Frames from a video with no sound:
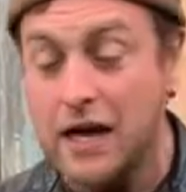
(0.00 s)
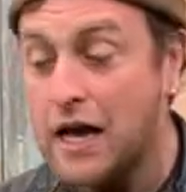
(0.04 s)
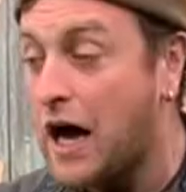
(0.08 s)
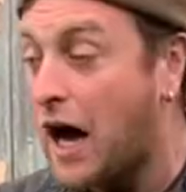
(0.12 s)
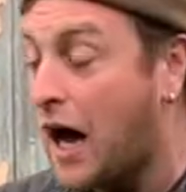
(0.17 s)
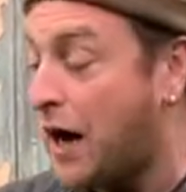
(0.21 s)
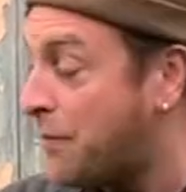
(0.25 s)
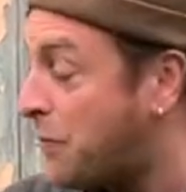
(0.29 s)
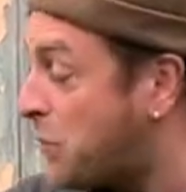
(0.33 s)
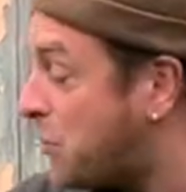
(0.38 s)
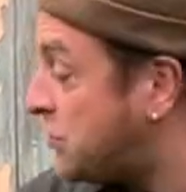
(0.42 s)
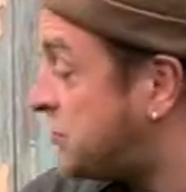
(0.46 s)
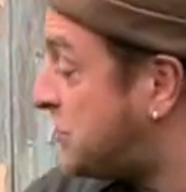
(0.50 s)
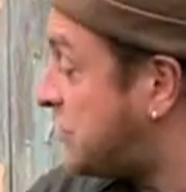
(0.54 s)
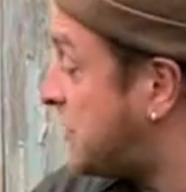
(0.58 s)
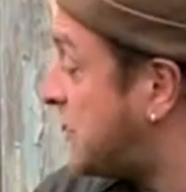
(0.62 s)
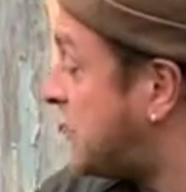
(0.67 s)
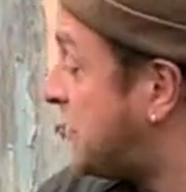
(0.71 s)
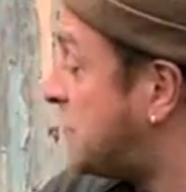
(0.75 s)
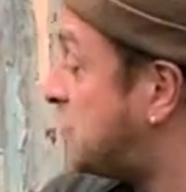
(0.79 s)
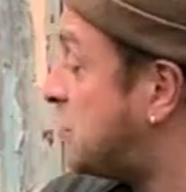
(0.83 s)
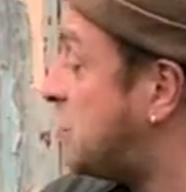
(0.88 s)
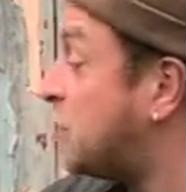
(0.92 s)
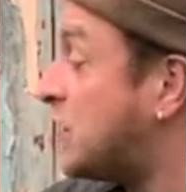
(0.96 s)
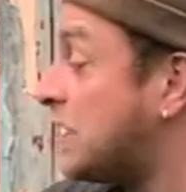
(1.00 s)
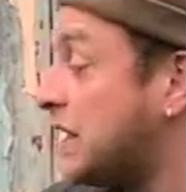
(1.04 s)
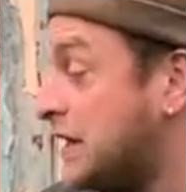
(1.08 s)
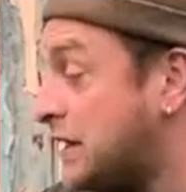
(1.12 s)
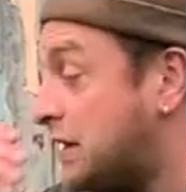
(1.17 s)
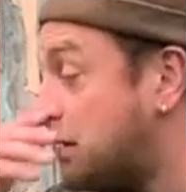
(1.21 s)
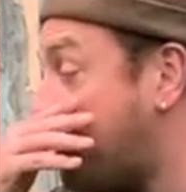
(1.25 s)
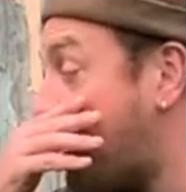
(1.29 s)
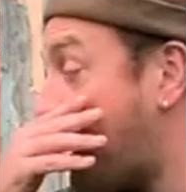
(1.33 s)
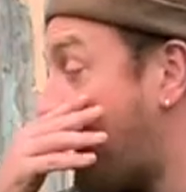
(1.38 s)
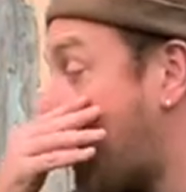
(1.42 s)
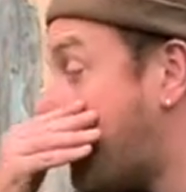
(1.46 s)
I'm also going to talk a little
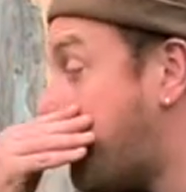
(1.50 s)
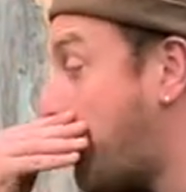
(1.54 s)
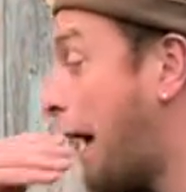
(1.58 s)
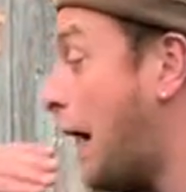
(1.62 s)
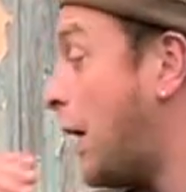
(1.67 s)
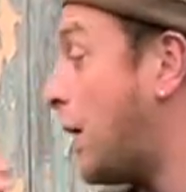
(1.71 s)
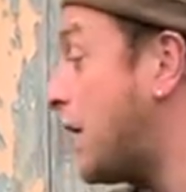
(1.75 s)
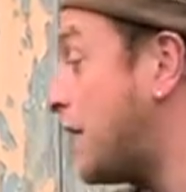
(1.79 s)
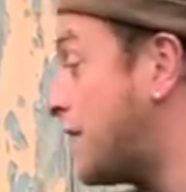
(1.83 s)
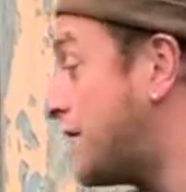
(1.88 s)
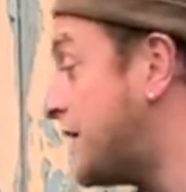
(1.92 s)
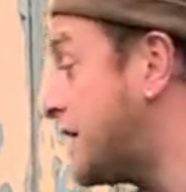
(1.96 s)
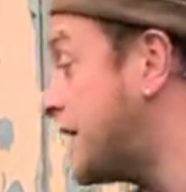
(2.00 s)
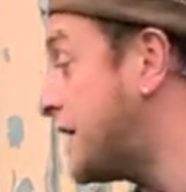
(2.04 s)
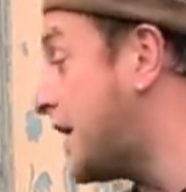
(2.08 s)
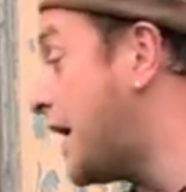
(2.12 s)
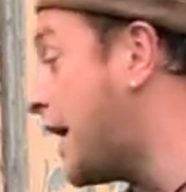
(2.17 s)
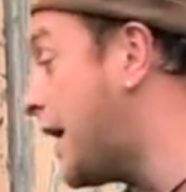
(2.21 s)
bit about the